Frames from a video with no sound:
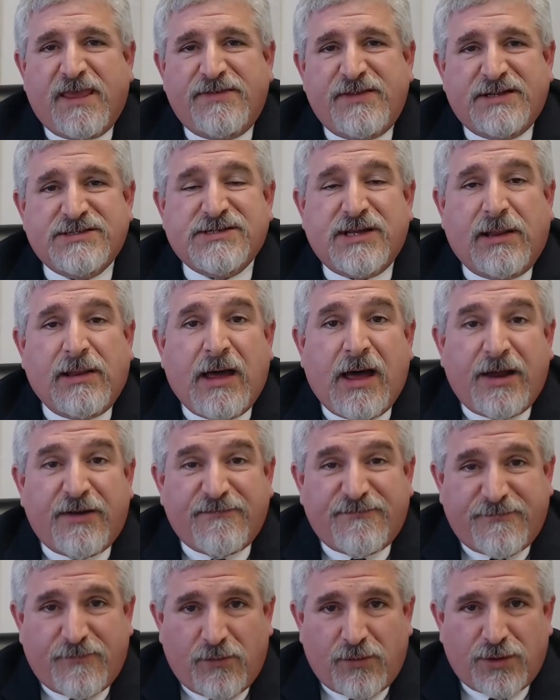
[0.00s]
That's a lot
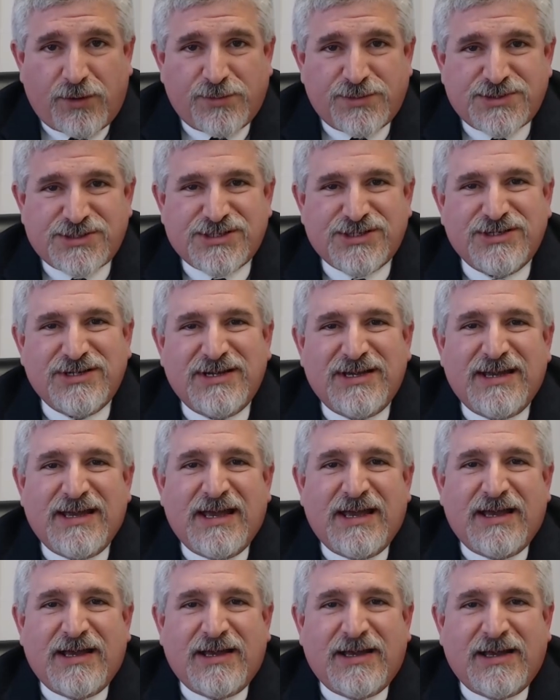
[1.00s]
of forms.
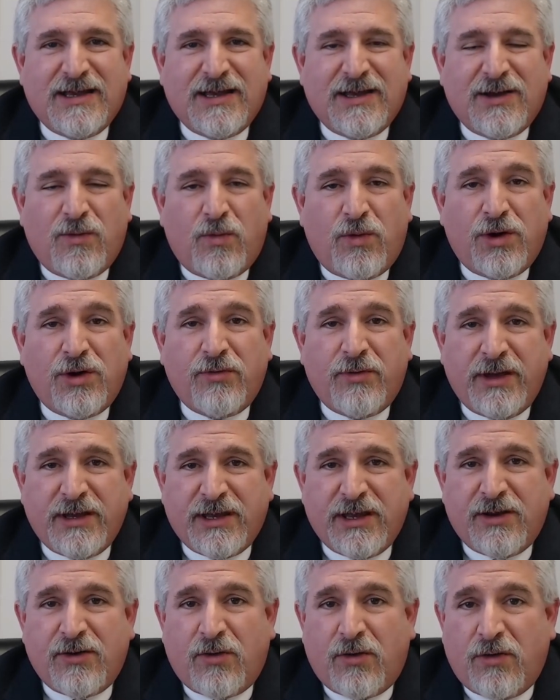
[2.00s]
Where do I
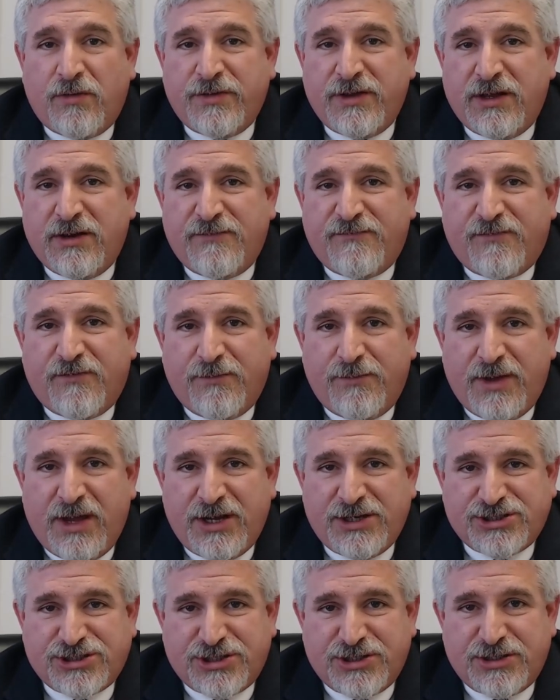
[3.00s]
get all the
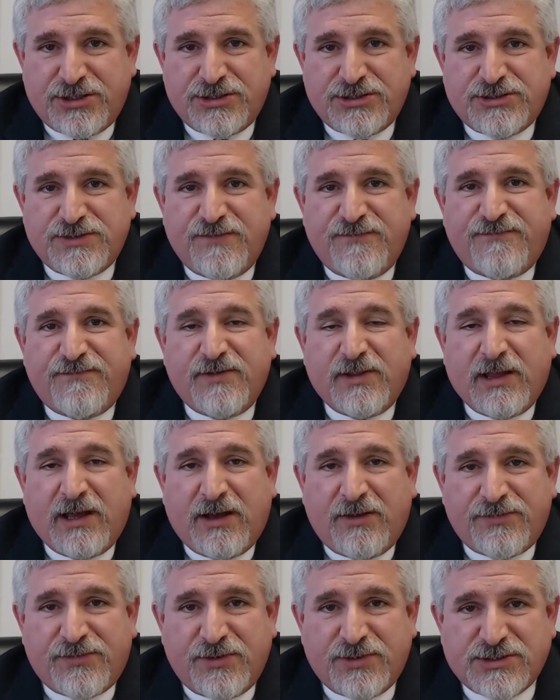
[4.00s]
information to fill
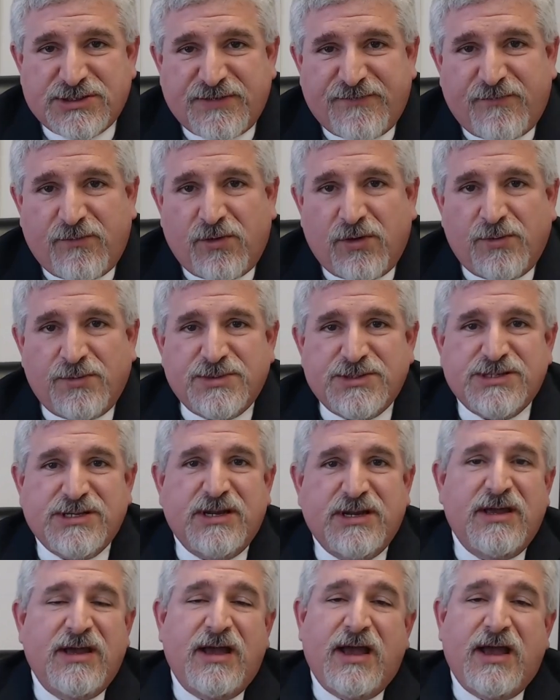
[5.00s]
out those forms?